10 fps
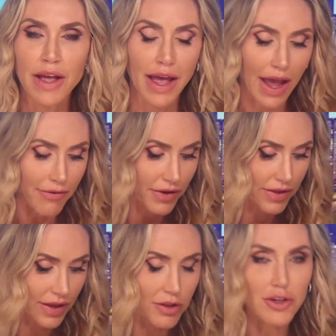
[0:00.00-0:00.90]

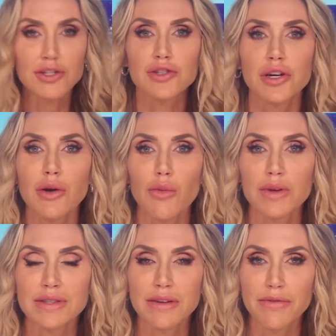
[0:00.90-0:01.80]
Everything looks good
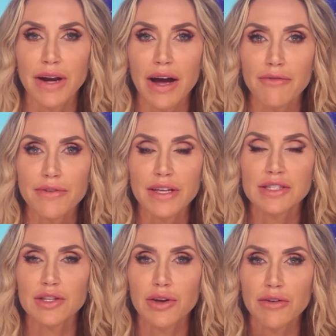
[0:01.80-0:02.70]
with different
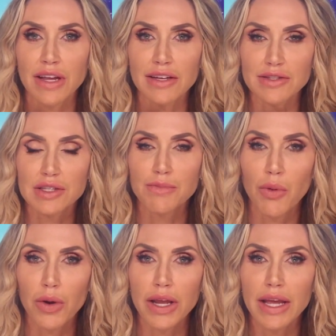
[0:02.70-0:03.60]
outfits. You can get
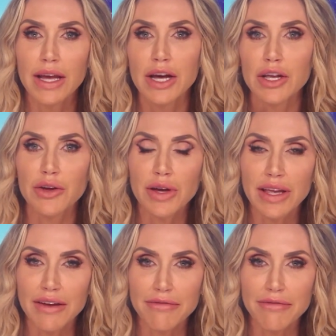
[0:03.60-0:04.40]
sporty, you can get